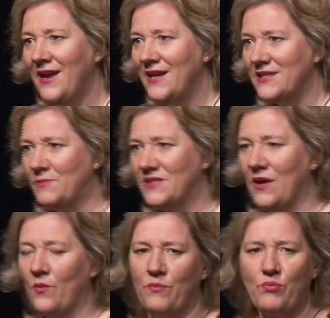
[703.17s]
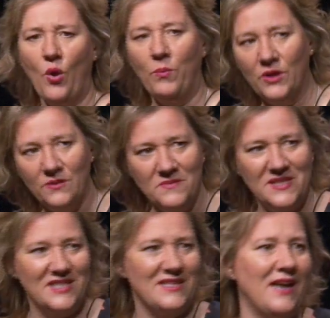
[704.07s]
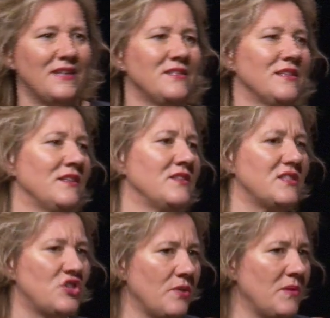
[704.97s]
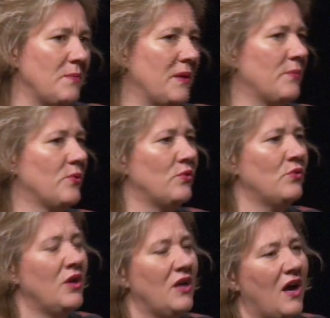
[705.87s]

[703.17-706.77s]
It's beset with problems, standards, too many people